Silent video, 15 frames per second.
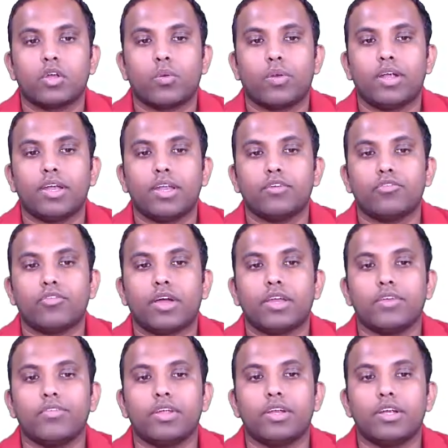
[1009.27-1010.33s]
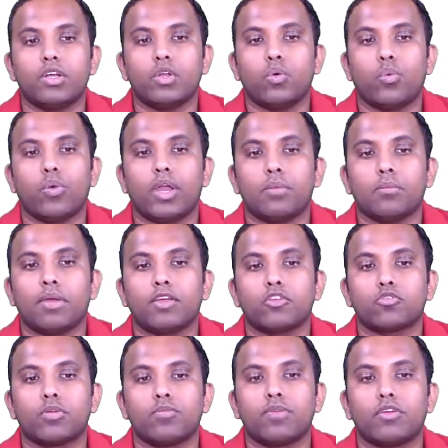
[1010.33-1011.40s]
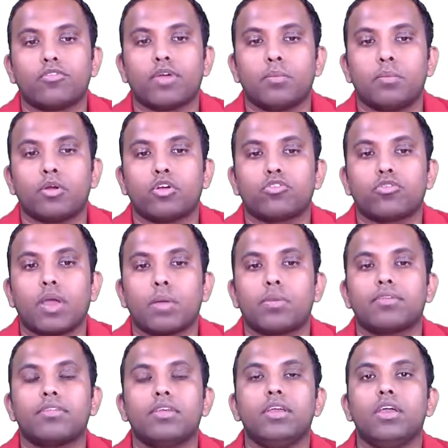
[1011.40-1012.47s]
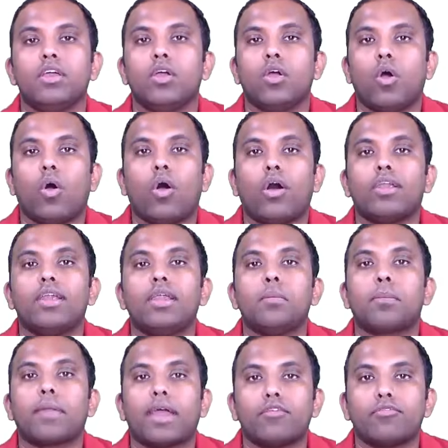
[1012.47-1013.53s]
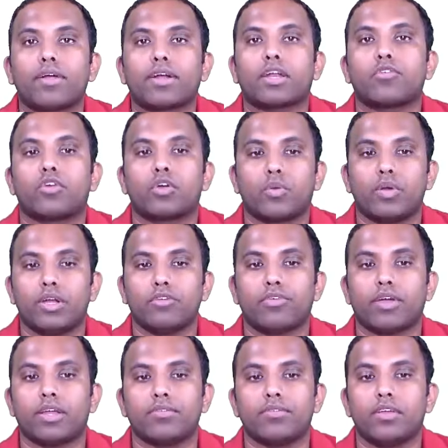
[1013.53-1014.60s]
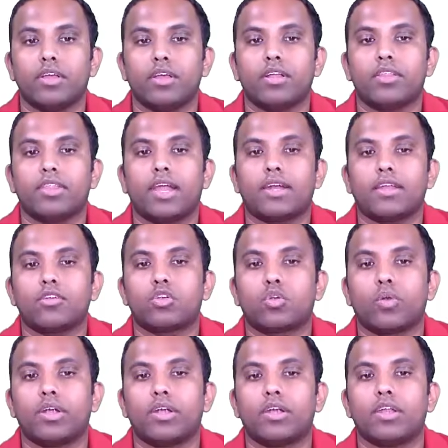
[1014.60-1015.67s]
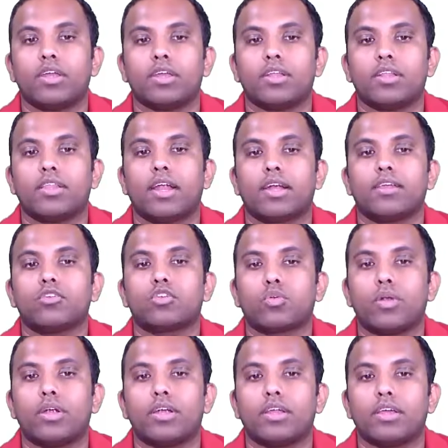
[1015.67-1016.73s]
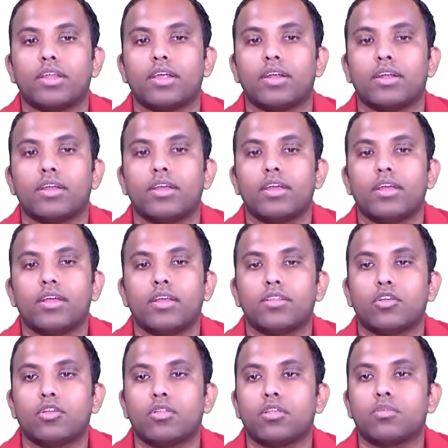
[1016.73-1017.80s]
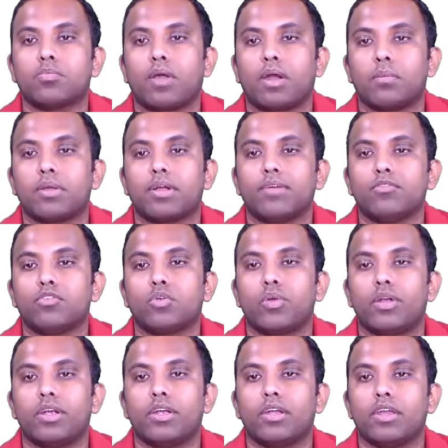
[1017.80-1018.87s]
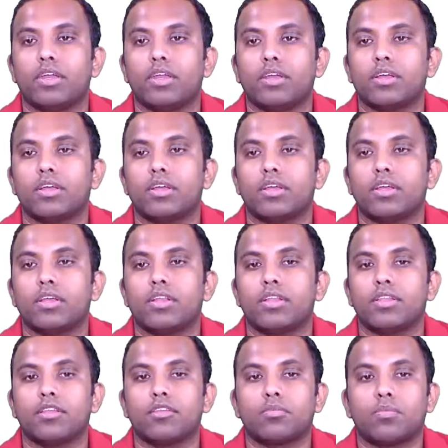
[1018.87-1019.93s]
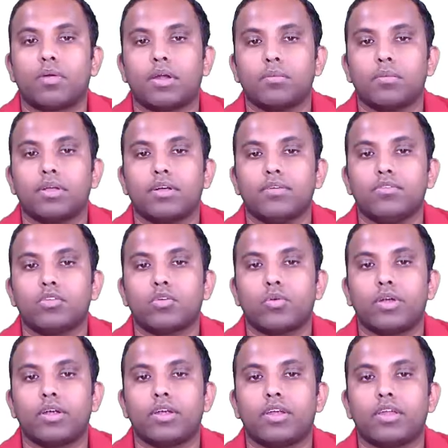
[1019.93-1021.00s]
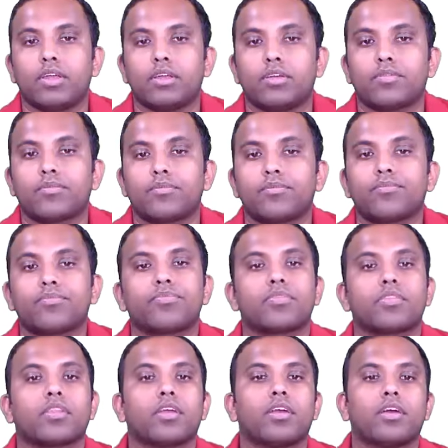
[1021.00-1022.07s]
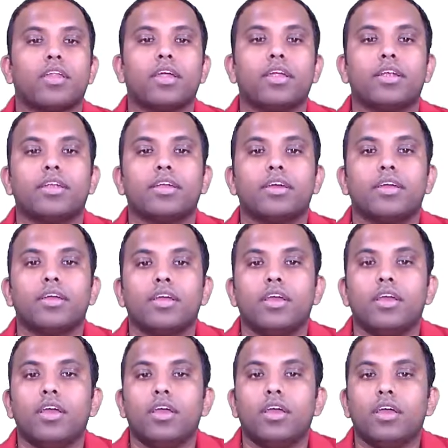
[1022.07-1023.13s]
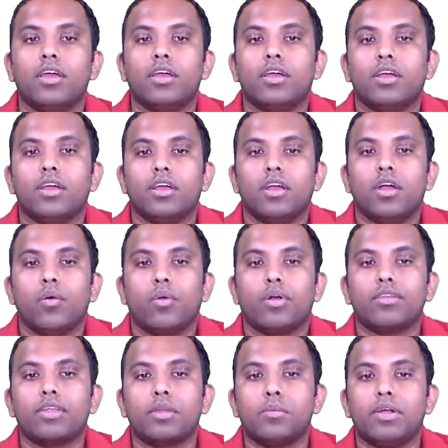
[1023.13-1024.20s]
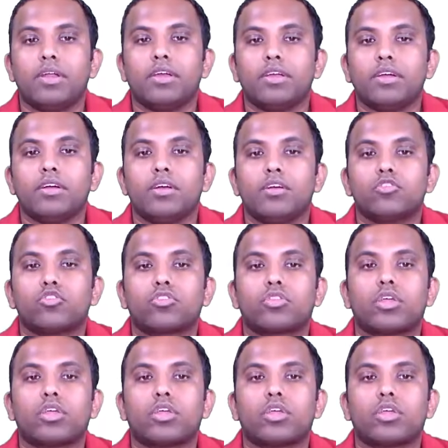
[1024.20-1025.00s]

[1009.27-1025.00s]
25 into 1 minus 1 by 5, because 5 is the only prime factor for 25. That is 20. That is 20, right? So this part becomes 20. This part becomes 20. Right? What is the remainder here? So